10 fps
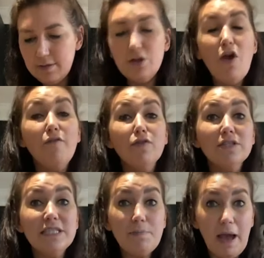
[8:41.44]
the
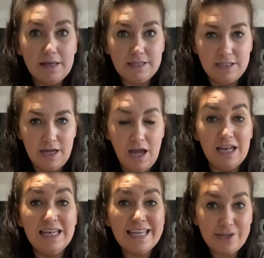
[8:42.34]
novelty pasta,
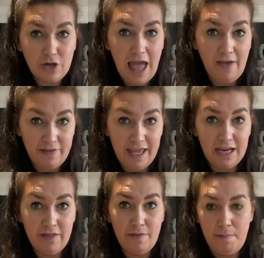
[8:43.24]
Lidl have it
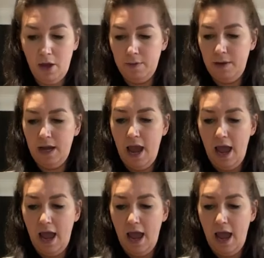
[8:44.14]
in at the moment.